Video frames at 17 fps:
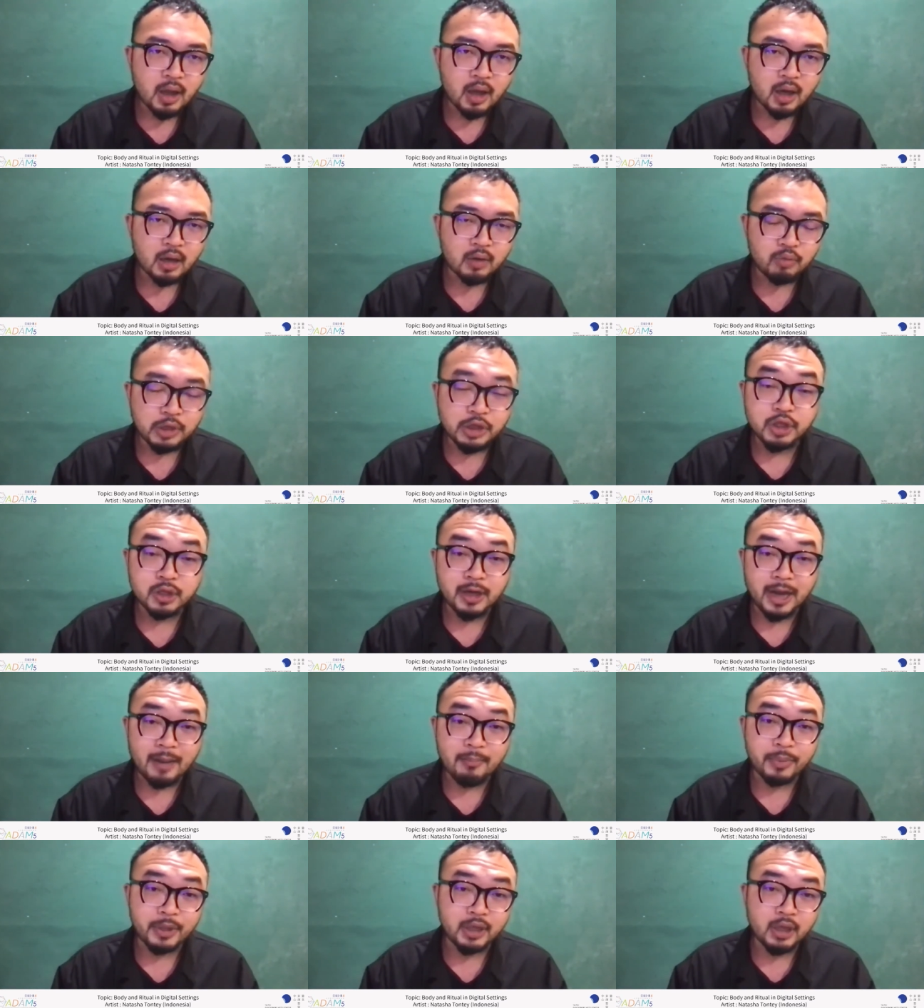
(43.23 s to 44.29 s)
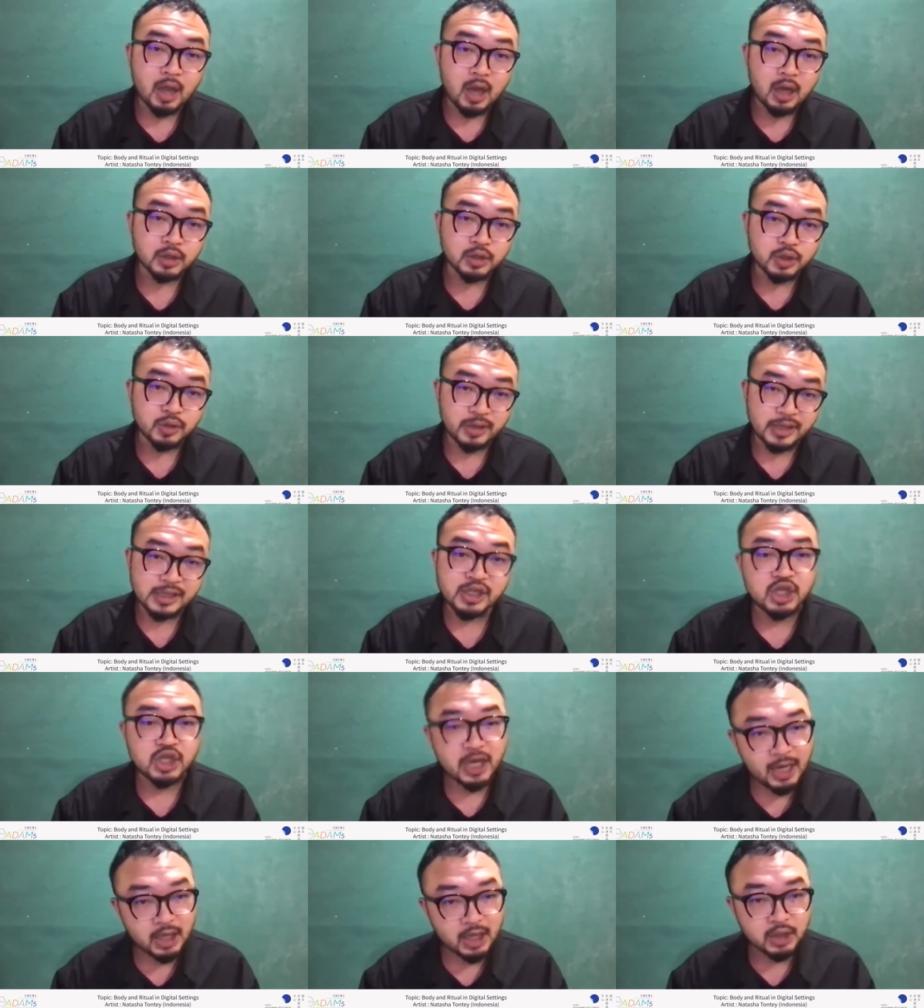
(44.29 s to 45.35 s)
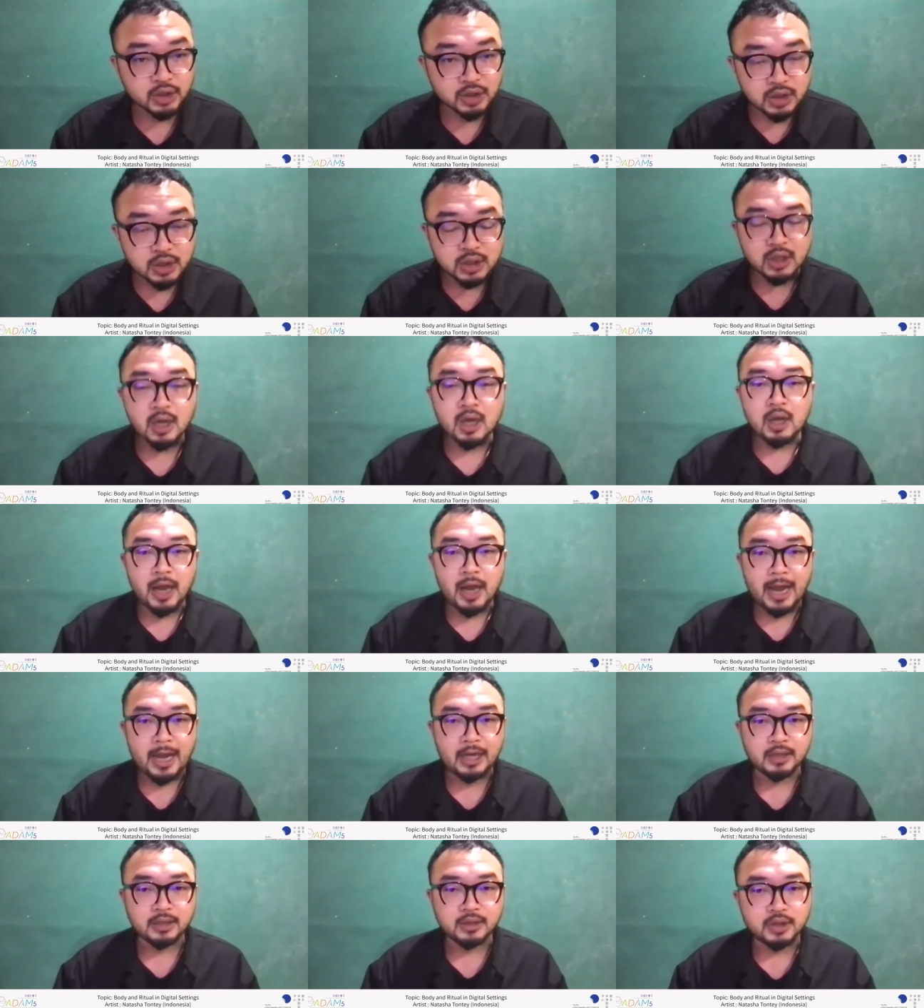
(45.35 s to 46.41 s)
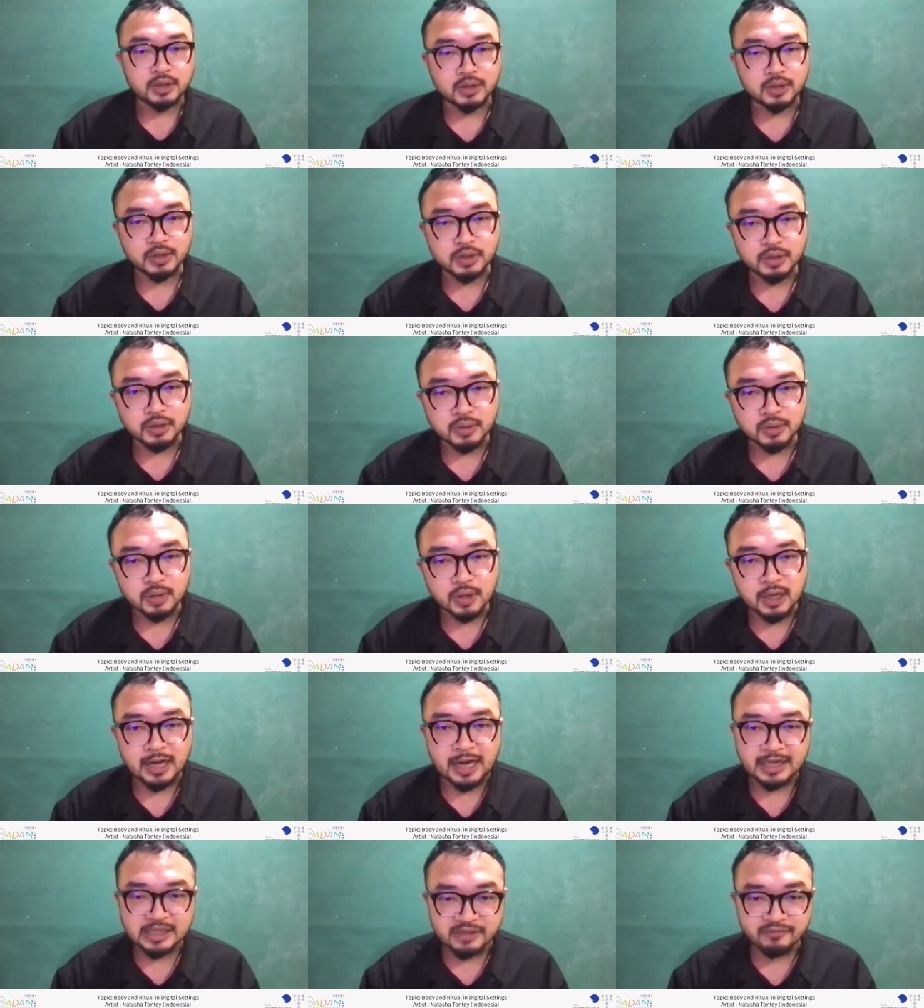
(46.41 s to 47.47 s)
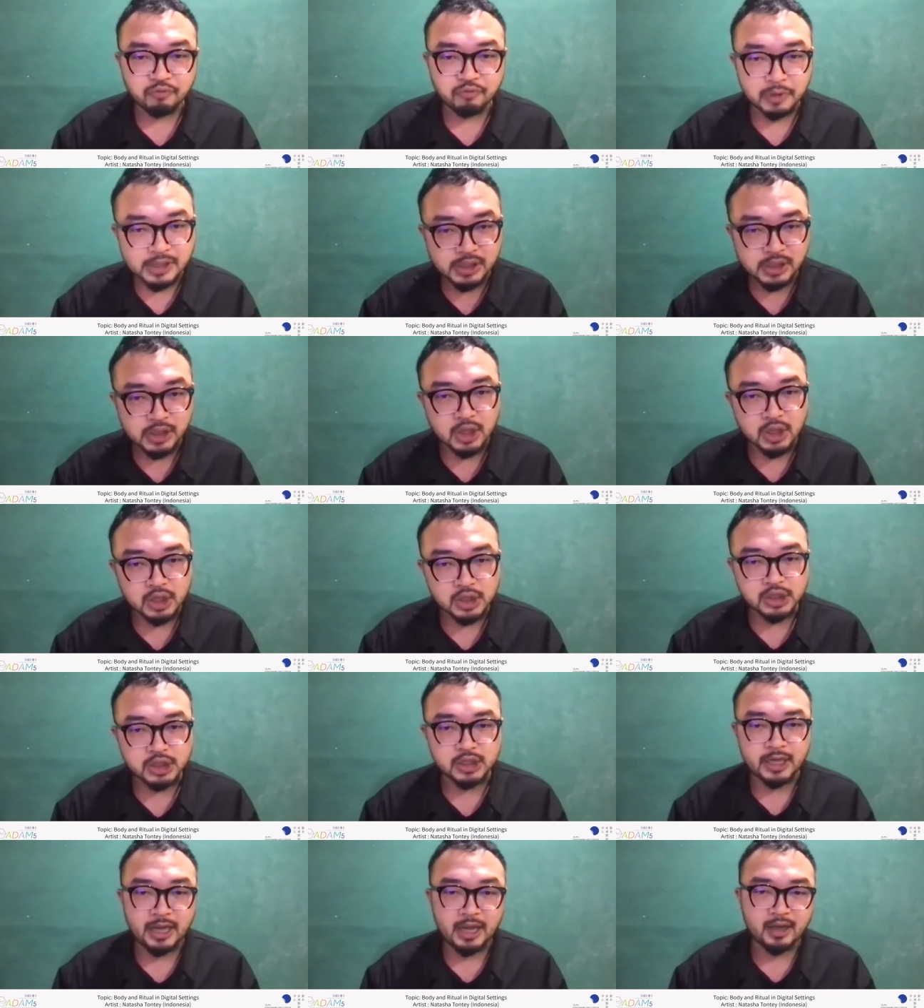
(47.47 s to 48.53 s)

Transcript: region and beyond to exchange and to do collective research,